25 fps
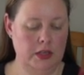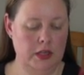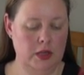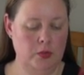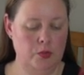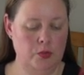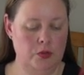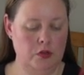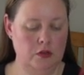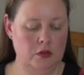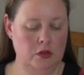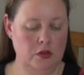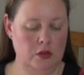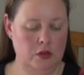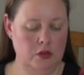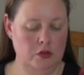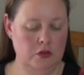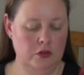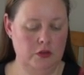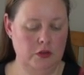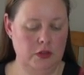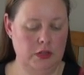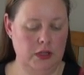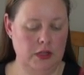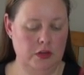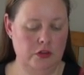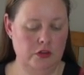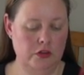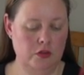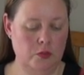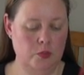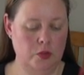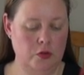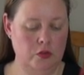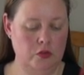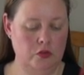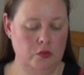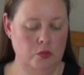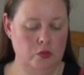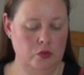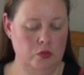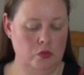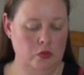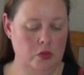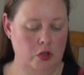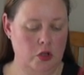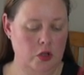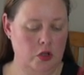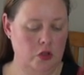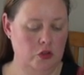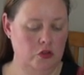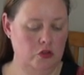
keep it as close to the edge as possible